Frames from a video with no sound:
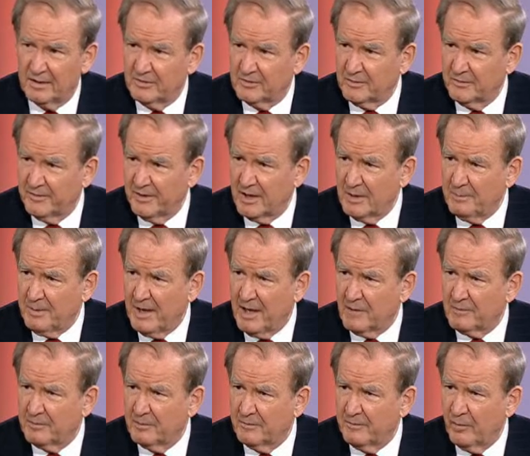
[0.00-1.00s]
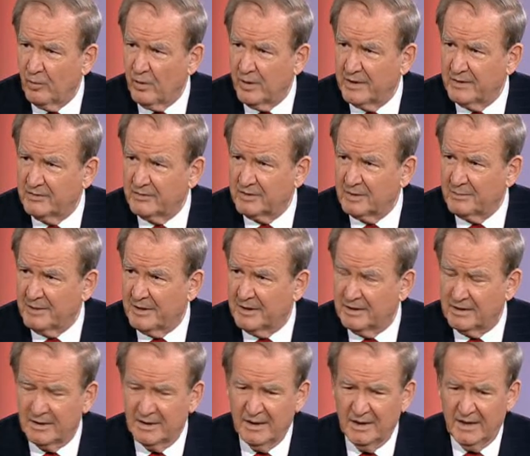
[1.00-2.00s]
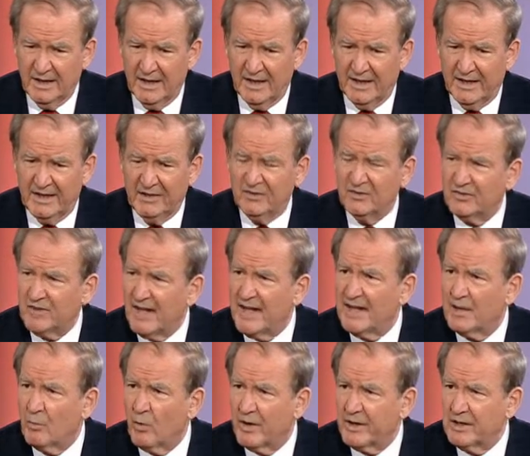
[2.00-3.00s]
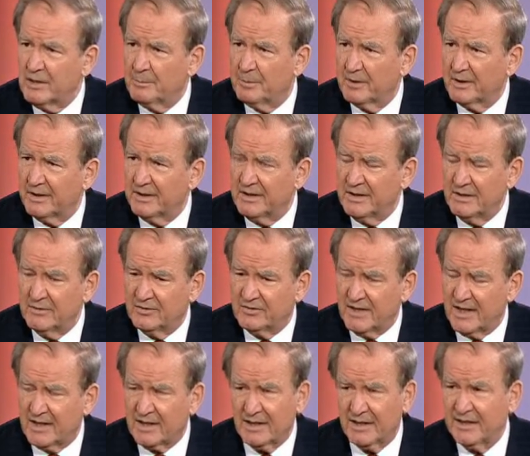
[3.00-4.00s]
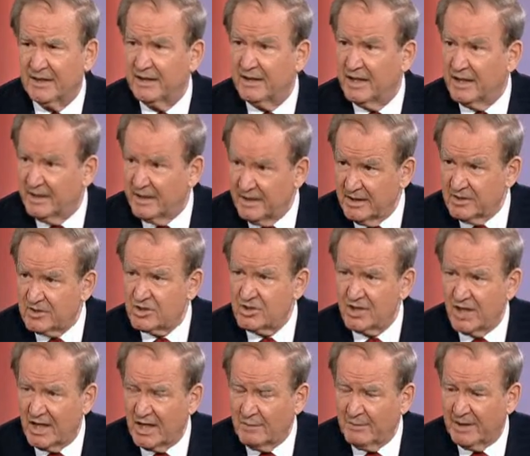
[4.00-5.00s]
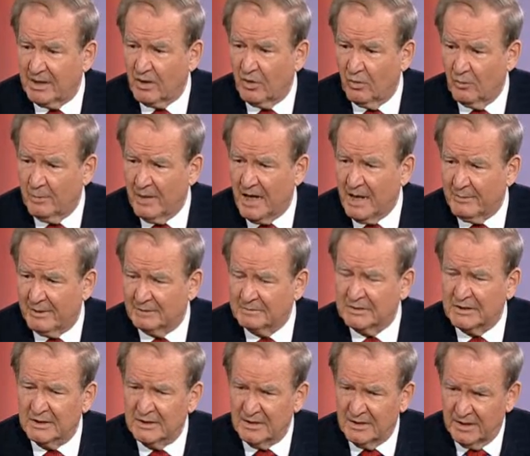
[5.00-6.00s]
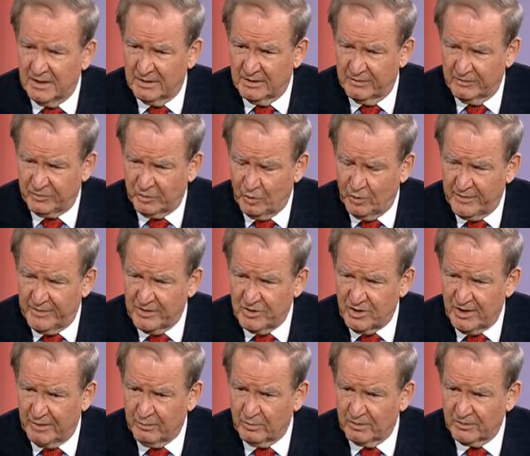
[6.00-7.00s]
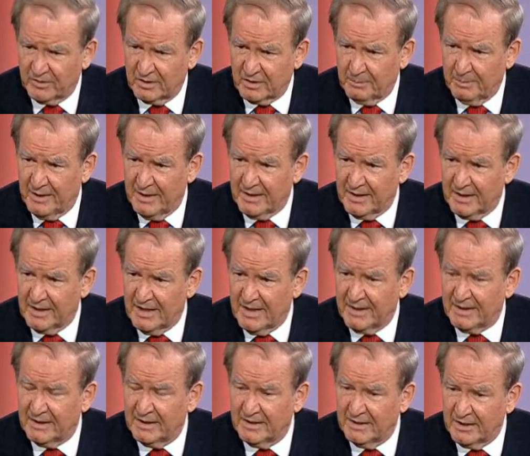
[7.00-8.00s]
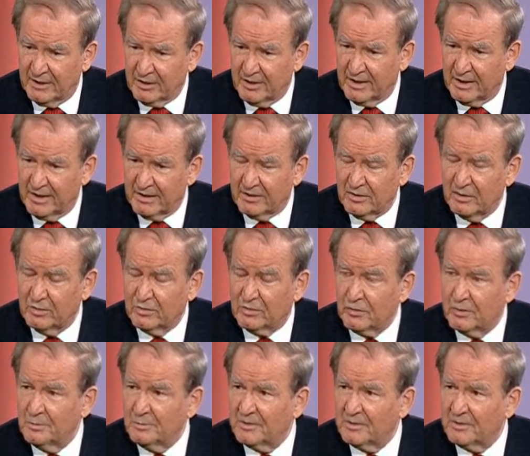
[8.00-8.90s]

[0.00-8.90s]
it's a very powerful voice. I mean, yeah. and he's saying what he believes. Right. Secondly, and, and, he is jamming Obama, and so are the generals at the Pentagon, and they're going to get those troops.